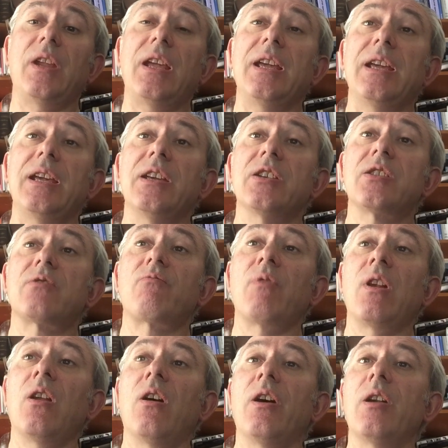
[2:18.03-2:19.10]
is
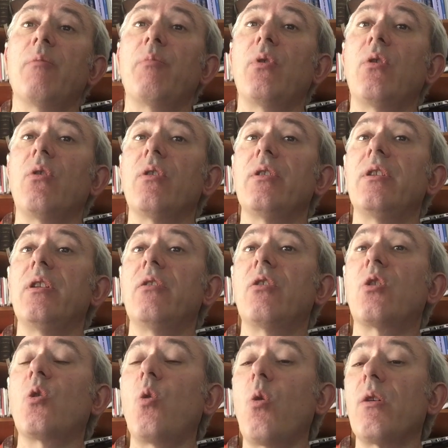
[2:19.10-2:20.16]
reliant upon the
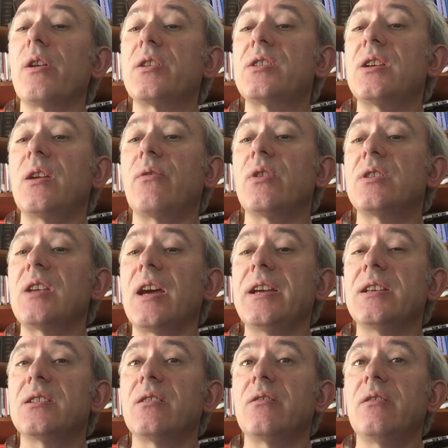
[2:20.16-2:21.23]
quality of the
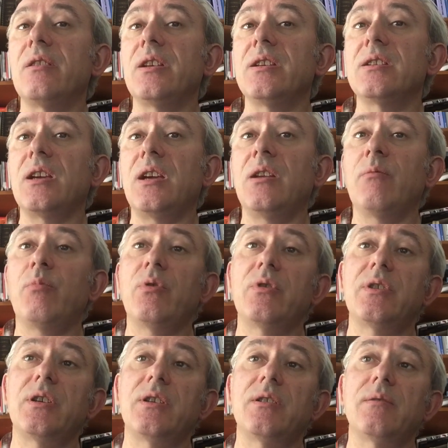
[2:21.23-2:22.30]
data that is
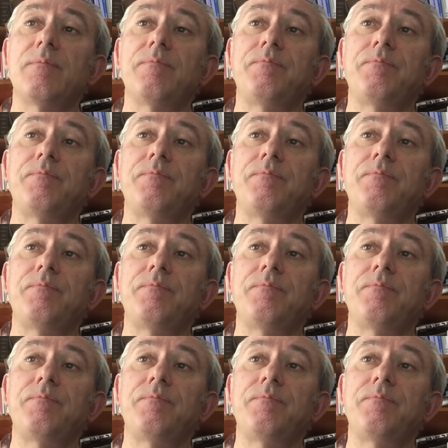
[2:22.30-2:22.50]
inputted.